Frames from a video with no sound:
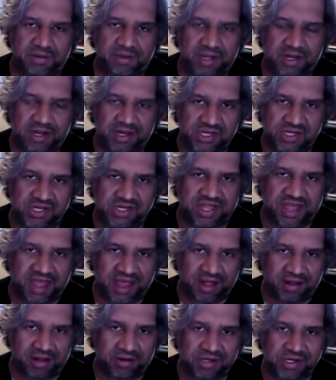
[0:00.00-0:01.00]
listen to their
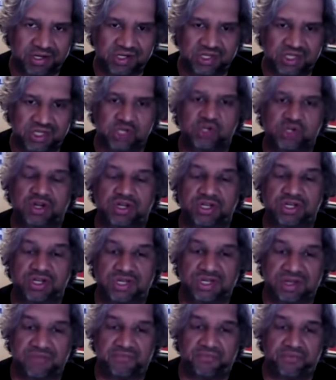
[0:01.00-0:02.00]
elders, and the structure's
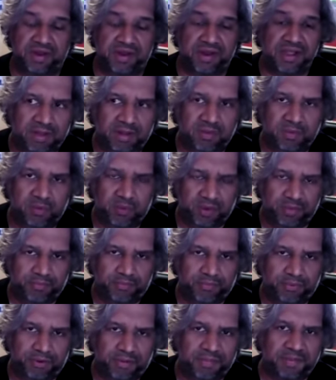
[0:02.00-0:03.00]
different. What
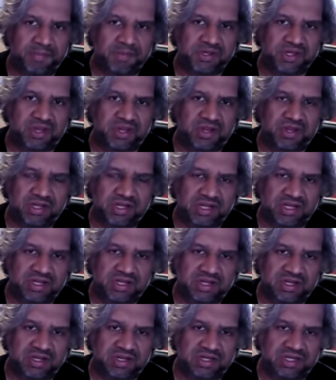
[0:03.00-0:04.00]
problems
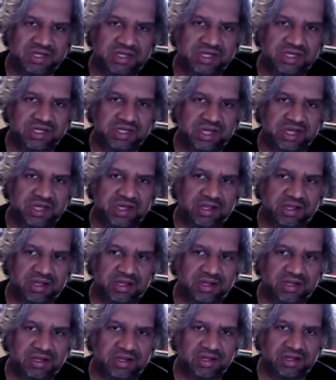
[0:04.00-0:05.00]
does
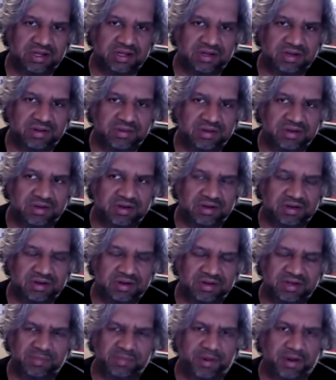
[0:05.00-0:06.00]

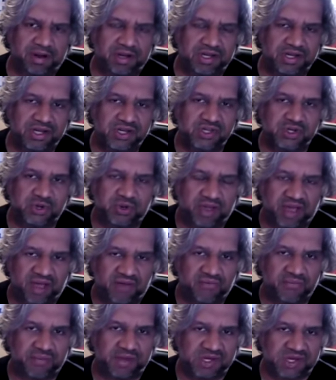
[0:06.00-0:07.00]
the politicians or
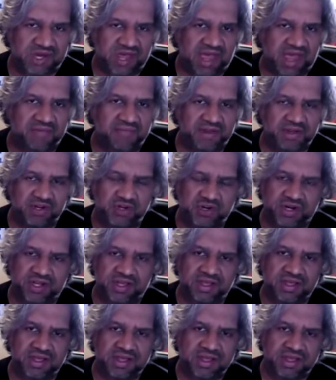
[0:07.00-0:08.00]
governments have in trying
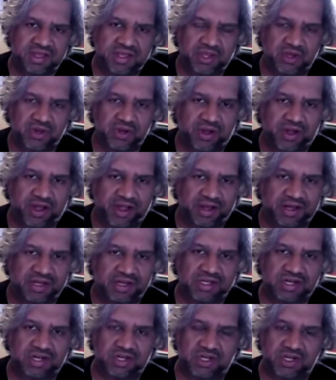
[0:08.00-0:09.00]
to unite
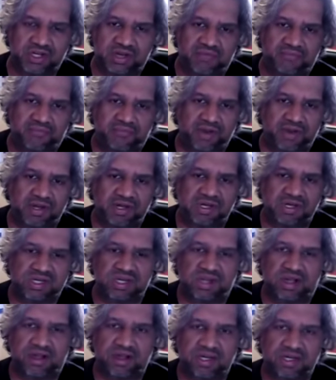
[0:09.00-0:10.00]
such different
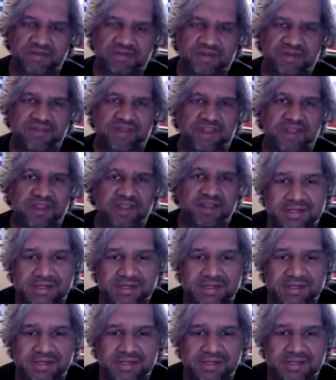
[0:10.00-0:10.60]
styles of living?